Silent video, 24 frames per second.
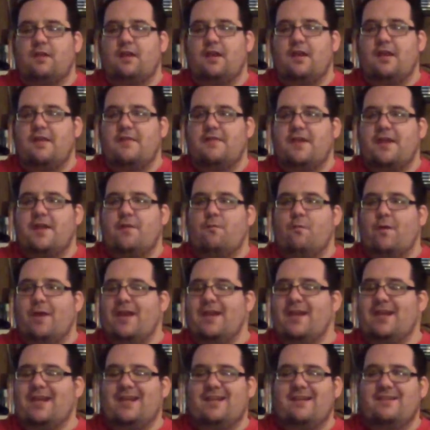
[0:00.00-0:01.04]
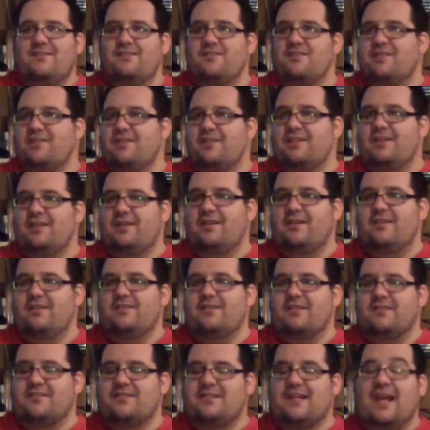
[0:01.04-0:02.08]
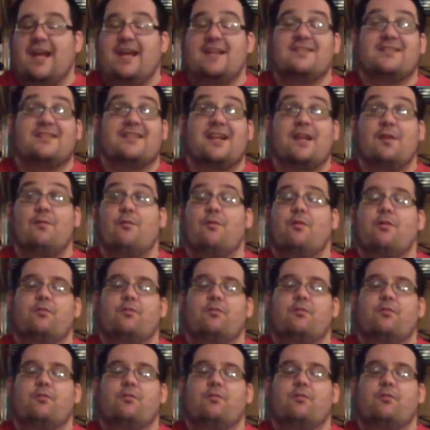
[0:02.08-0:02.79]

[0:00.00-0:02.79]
They went into the stands, and they